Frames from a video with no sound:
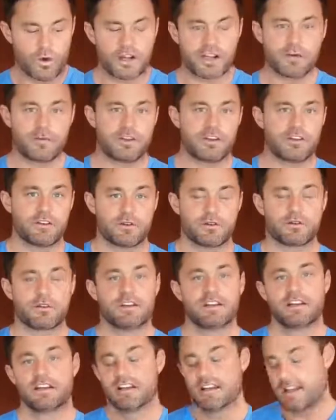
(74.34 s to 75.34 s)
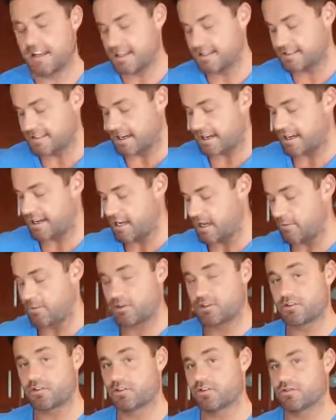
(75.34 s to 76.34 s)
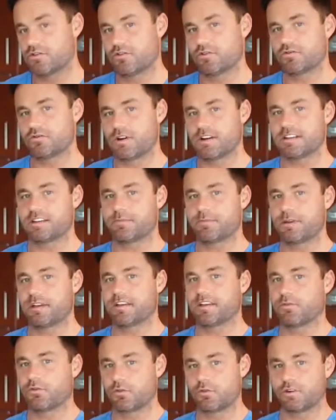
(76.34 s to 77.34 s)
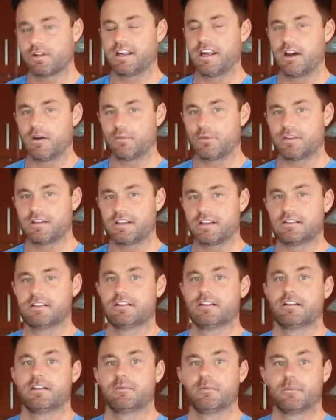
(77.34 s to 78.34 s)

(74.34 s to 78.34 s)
What can we do? In a second, I'm gonna show you a juice recipe that will really help with it.